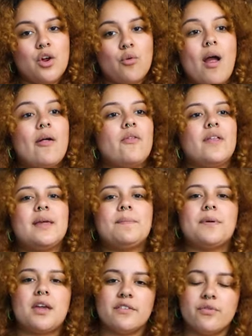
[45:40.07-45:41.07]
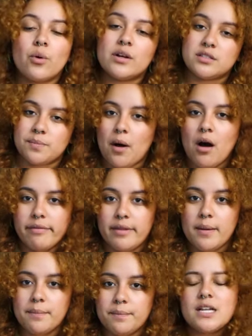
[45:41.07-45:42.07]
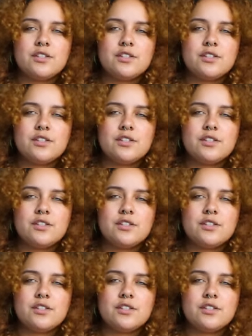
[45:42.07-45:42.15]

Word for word: rather than it being forced upon them.